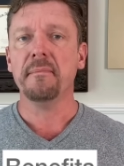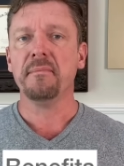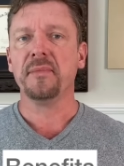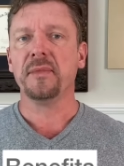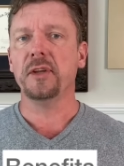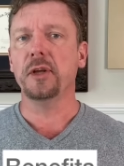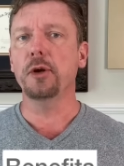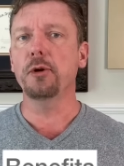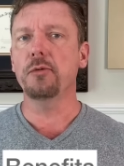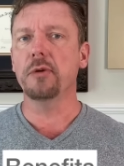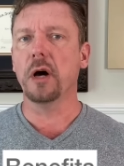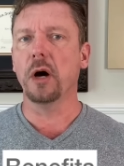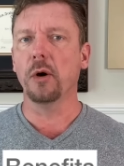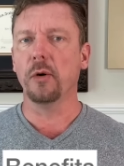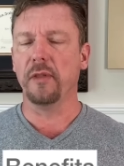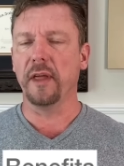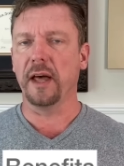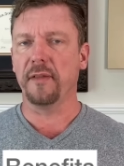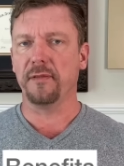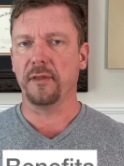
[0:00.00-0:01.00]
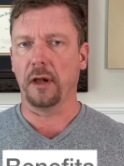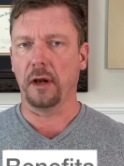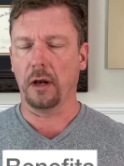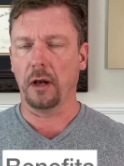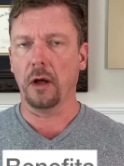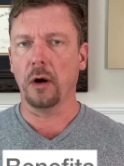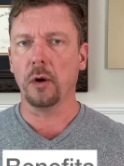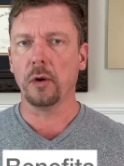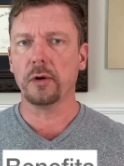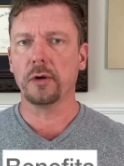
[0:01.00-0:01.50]
you know that the
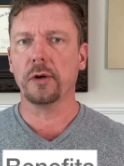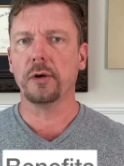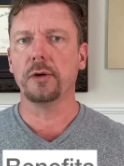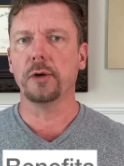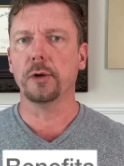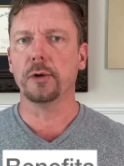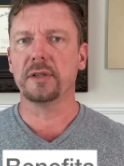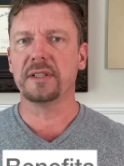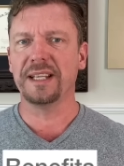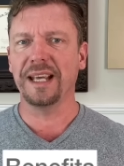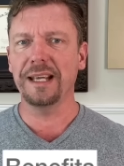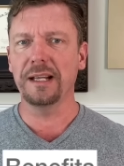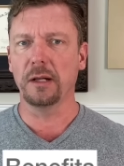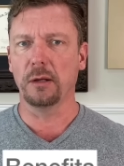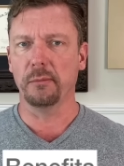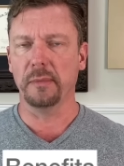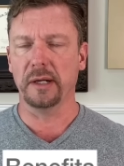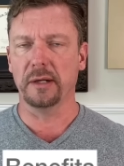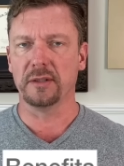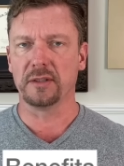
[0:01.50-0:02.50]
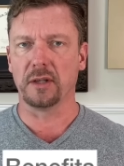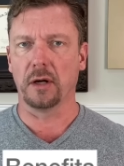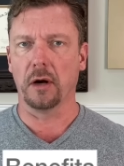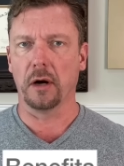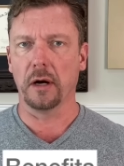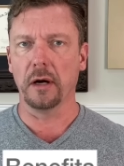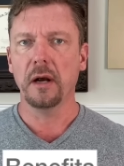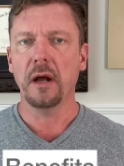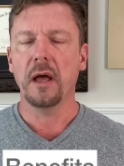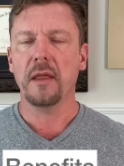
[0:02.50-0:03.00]
longer your telomeres
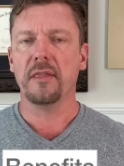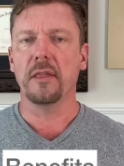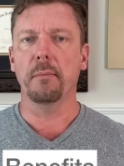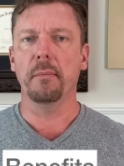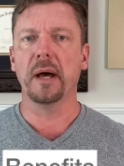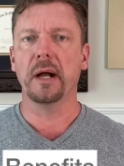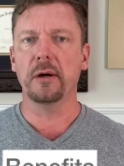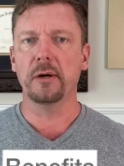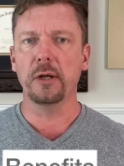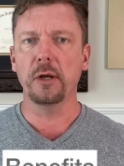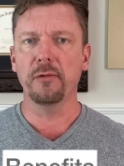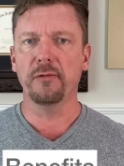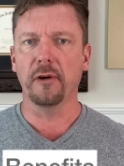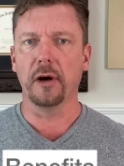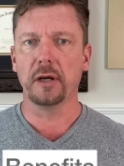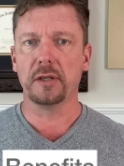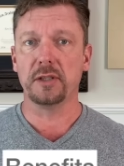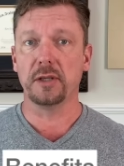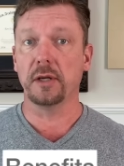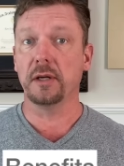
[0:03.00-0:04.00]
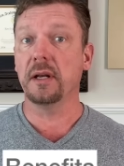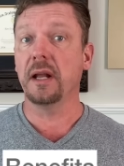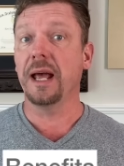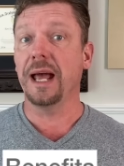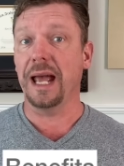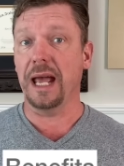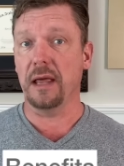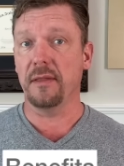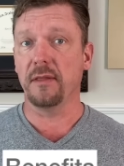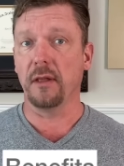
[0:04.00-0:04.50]
are, the better you function
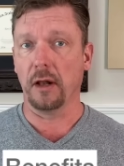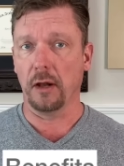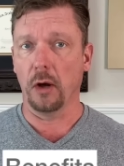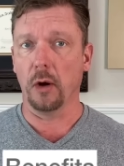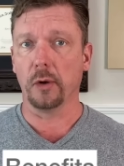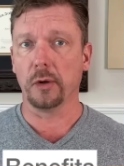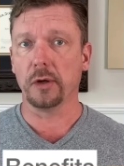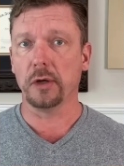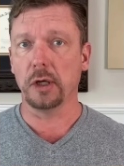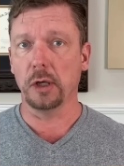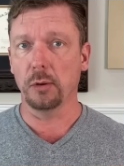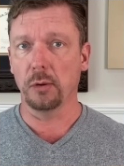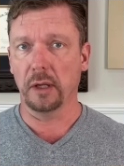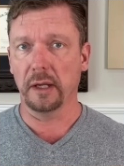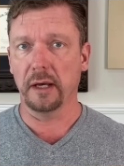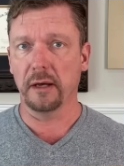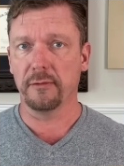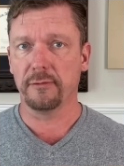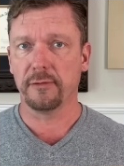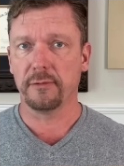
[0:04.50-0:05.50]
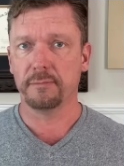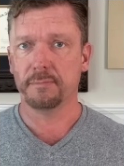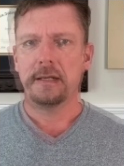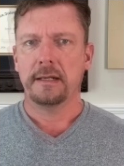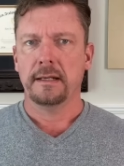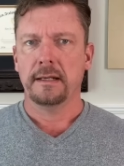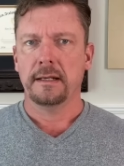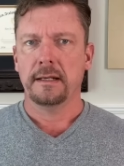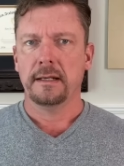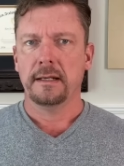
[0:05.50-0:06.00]
and the longer you live.
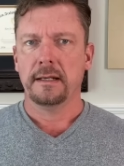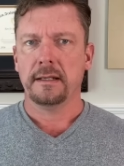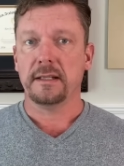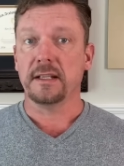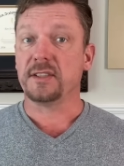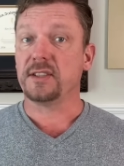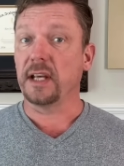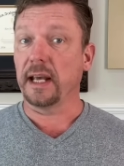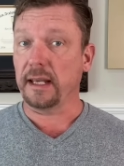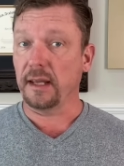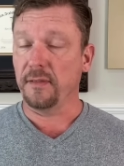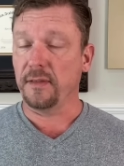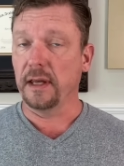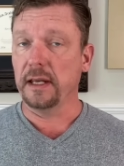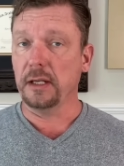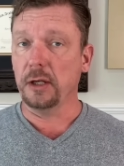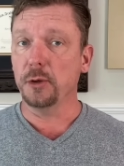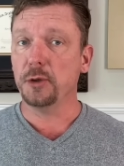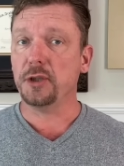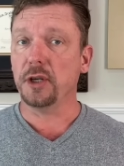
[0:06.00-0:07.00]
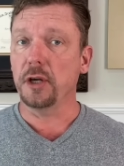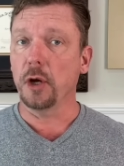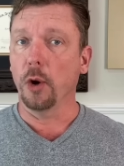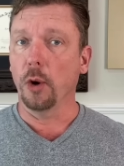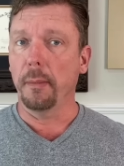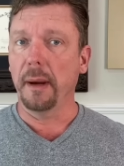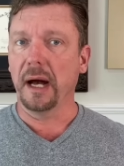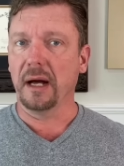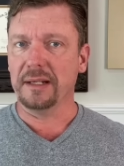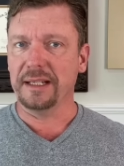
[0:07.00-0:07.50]
The second thing you should know
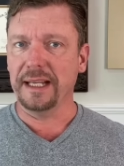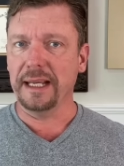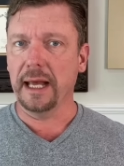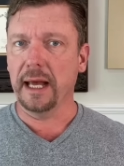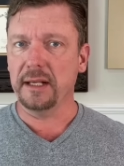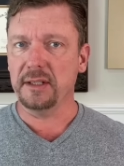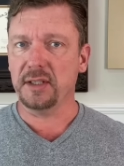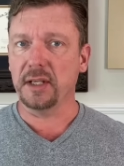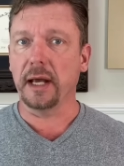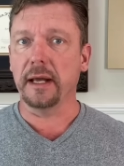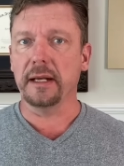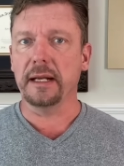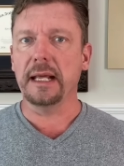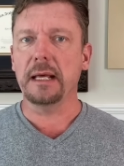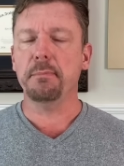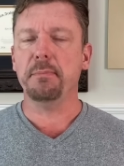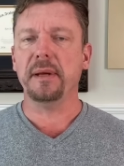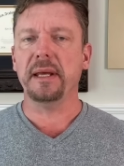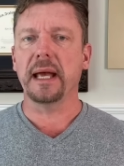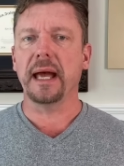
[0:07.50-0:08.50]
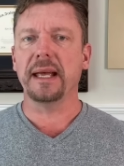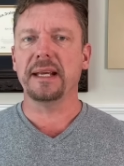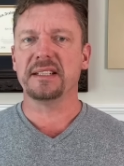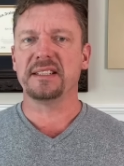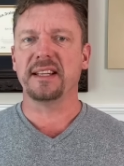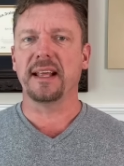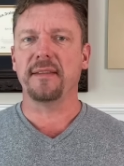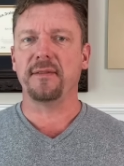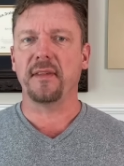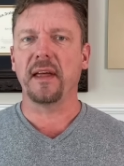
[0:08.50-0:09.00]
about DHA and EPA is
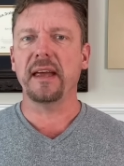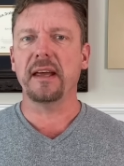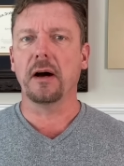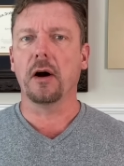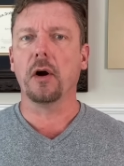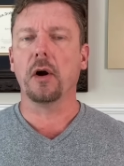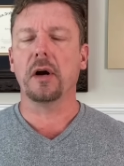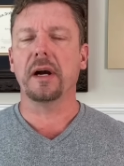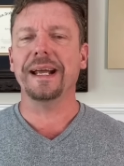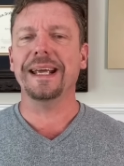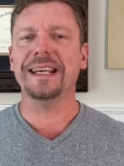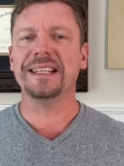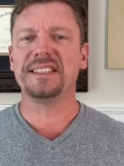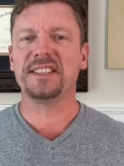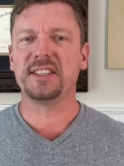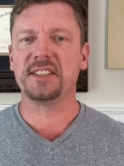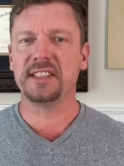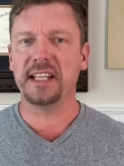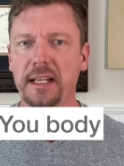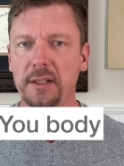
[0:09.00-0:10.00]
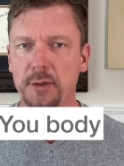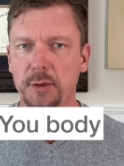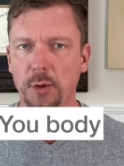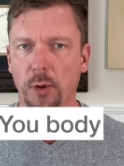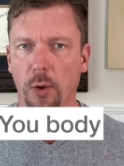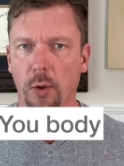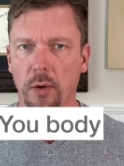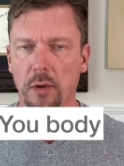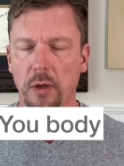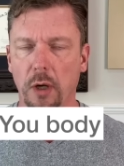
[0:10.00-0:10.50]
that they are
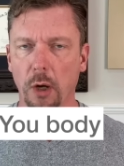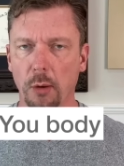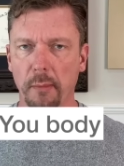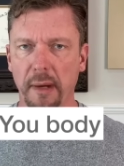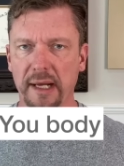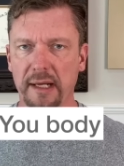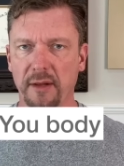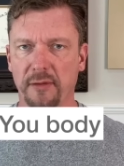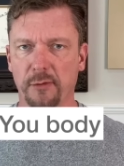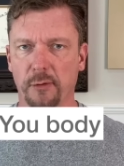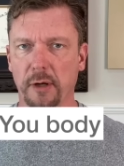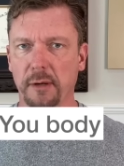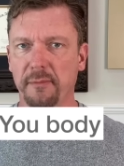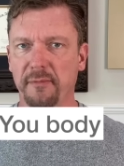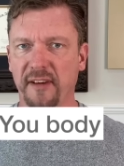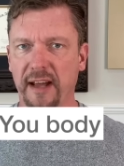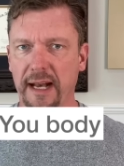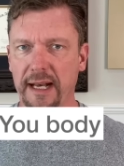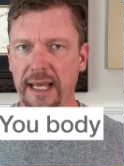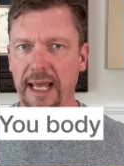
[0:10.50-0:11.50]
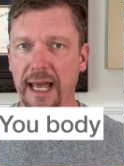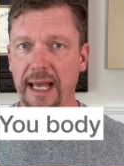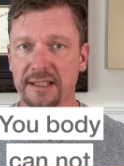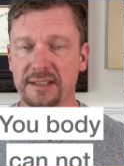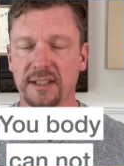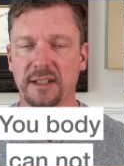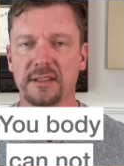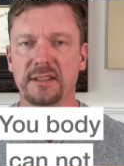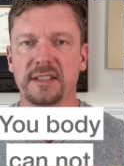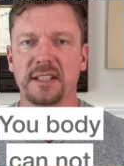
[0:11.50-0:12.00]
essential omega-3 fatty
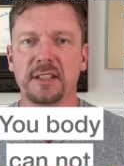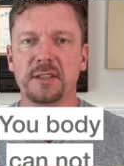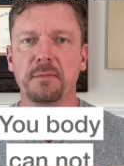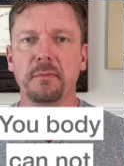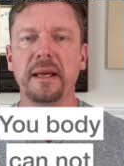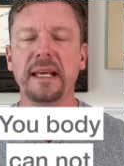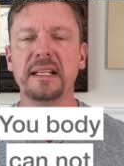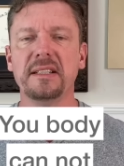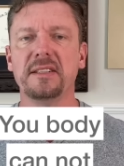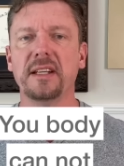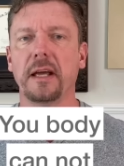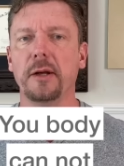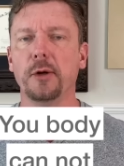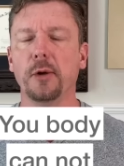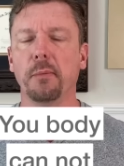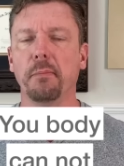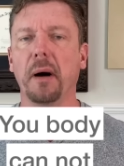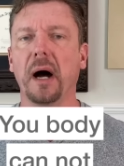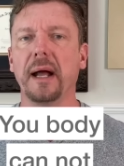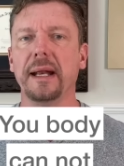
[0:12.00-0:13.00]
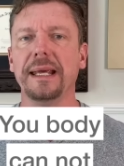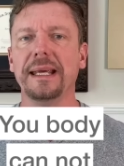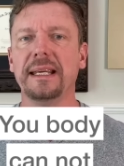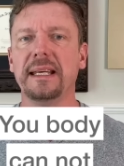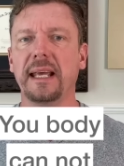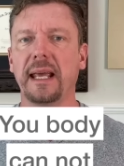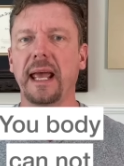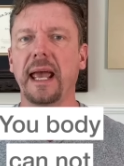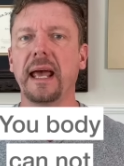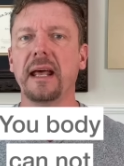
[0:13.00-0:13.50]
acids. This means that your body
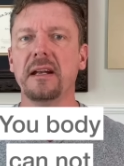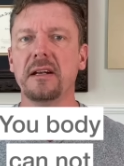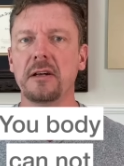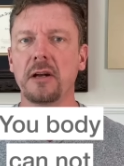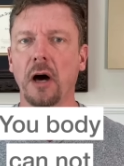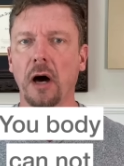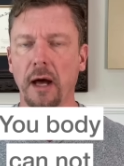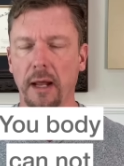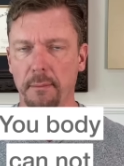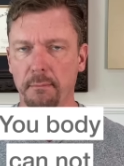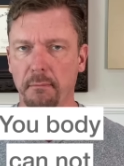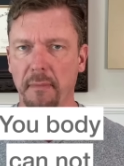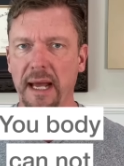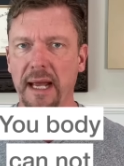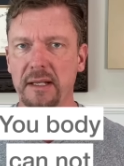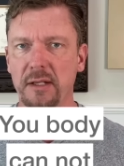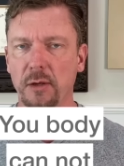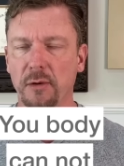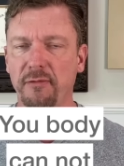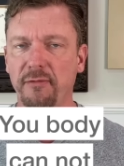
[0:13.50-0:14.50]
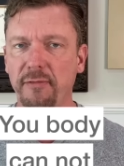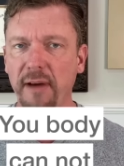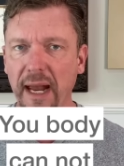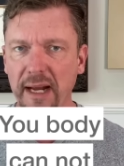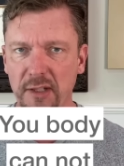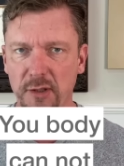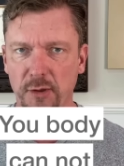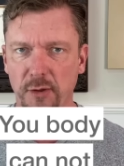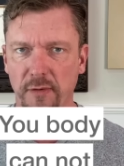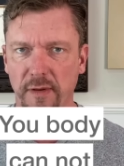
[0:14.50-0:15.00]
cannot
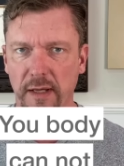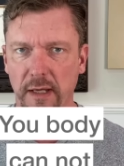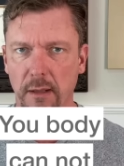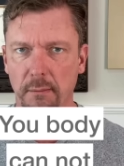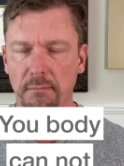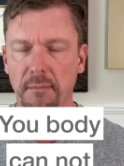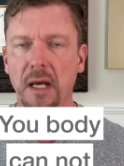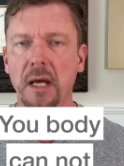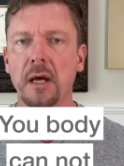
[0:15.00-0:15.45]
manufacture them